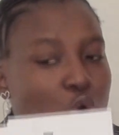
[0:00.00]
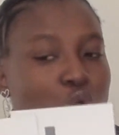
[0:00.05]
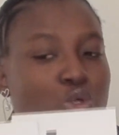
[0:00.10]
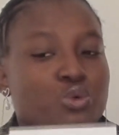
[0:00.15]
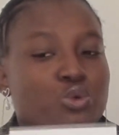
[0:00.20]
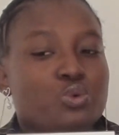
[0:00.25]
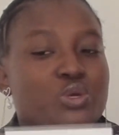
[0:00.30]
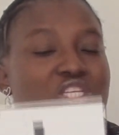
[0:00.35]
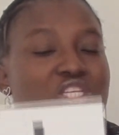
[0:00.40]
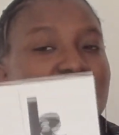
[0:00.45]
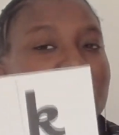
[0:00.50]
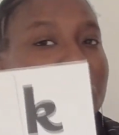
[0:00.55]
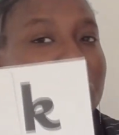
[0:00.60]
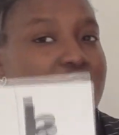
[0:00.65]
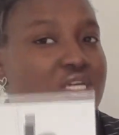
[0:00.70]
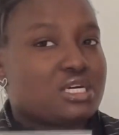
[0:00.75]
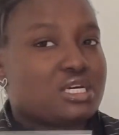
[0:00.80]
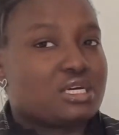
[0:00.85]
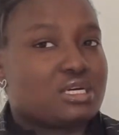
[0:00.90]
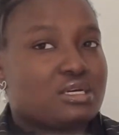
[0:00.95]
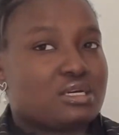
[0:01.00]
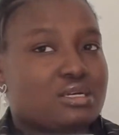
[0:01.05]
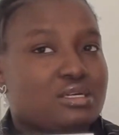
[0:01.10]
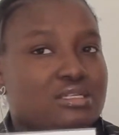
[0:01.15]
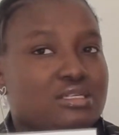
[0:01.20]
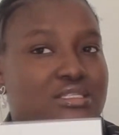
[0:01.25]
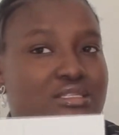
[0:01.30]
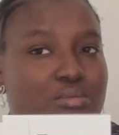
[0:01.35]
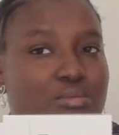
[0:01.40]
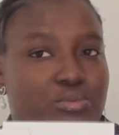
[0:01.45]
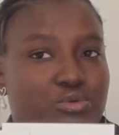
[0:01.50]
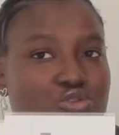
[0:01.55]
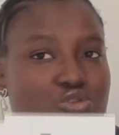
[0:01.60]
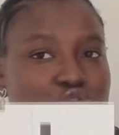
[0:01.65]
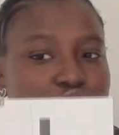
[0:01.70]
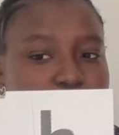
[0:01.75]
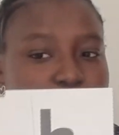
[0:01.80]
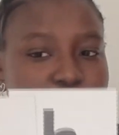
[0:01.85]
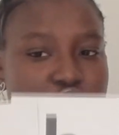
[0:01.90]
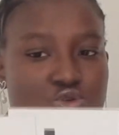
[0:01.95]
on which k is
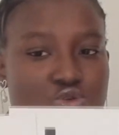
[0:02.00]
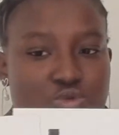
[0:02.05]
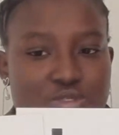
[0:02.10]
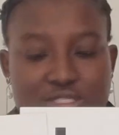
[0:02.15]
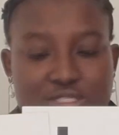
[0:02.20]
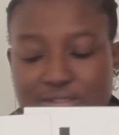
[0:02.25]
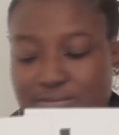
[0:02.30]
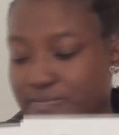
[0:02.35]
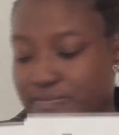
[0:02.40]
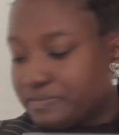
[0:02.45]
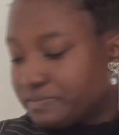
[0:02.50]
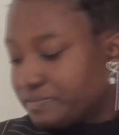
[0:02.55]
supposed to be used.